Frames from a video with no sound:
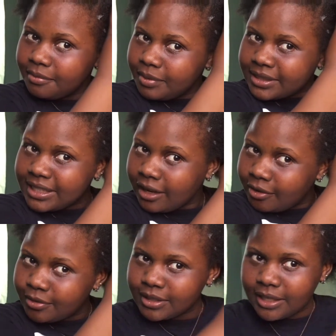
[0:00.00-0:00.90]
pissed her
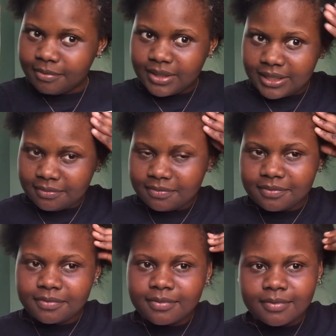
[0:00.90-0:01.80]
off or something.
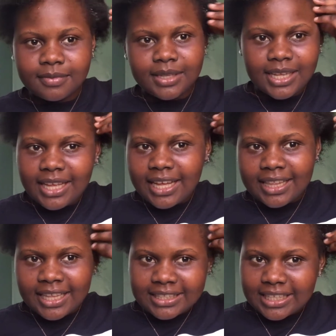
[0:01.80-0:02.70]

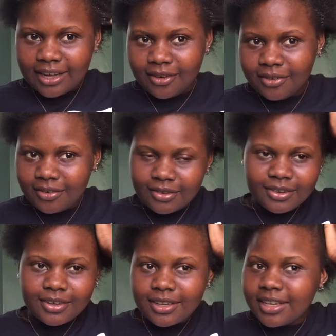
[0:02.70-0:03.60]
And that's how
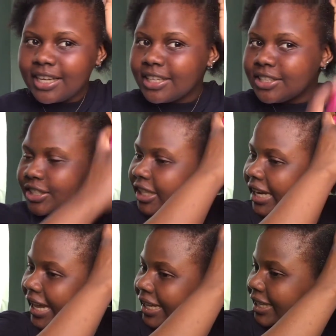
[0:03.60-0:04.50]
she
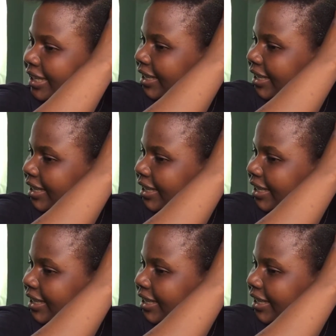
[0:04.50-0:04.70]
like